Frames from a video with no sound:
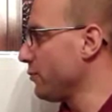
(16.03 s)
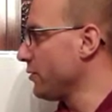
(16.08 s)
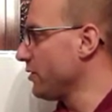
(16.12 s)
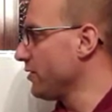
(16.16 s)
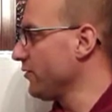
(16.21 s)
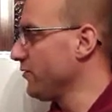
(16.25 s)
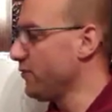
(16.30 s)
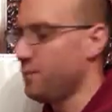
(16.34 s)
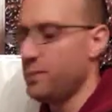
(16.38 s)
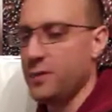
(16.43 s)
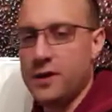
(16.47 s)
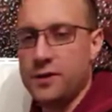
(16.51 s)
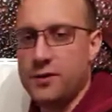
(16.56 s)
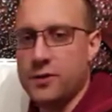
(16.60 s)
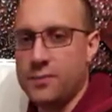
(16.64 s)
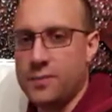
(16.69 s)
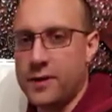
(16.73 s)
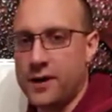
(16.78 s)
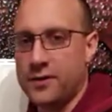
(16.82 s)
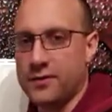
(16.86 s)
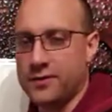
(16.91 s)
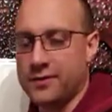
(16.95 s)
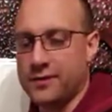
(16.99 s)
want to speak
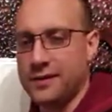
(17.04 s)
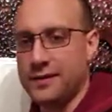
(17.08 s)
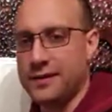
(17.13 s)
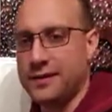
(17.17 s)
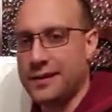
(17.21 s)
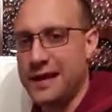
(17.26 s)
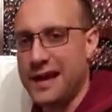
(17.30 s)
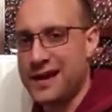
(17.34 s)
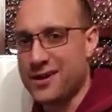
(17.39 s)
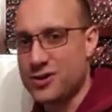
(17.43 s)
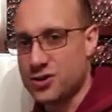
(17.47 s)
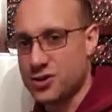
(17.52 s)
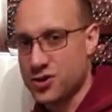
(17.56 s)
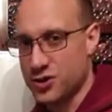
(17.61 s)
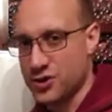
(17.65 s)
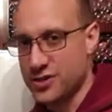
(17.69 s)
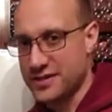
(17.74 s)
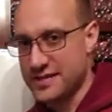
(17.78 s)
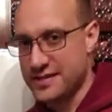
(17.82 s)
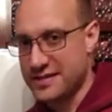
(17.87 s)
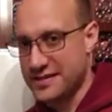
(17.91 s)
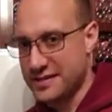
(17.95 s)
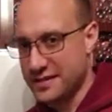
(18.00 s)
about the lecture
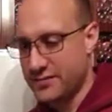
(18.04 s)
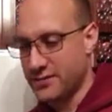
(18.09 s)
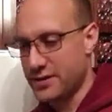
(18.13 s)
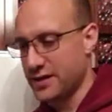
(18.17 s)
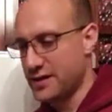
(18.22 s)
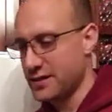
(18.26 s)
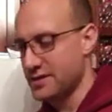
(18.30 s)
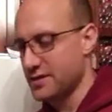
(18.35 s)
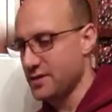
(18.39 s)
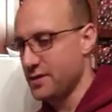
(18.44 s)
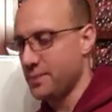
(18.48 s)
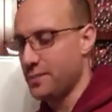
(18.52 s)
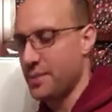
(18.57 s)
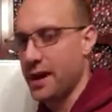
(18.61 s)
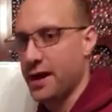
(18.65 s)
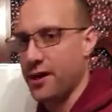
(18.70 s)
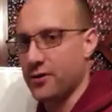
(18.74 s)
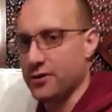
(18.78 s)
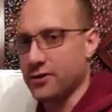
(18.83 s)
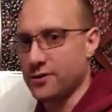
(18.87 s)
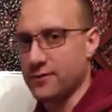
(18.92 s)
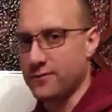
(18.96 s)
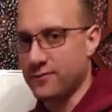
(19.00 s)
series
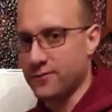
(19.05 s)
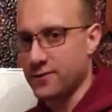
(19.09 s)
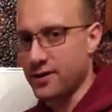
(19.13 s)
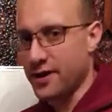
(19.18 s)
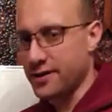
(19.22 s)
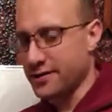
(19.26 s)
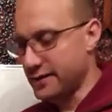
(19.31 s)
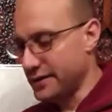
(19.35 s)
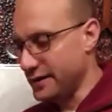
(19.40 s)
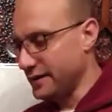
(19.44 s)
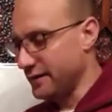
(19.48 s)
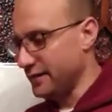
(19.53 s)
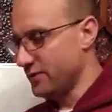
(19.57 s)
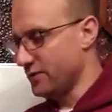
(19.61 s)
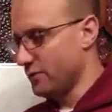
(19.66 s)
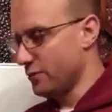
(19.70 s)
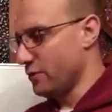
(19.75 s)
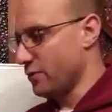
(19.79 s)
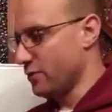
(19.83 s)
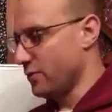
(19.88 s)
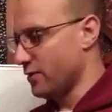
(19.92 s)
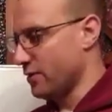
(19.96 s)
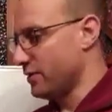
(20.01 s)
about flooding
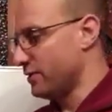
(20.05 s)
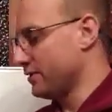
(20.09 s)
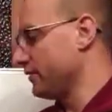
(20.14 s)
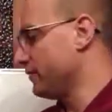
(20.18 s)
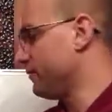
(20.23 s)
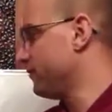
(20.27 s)
or the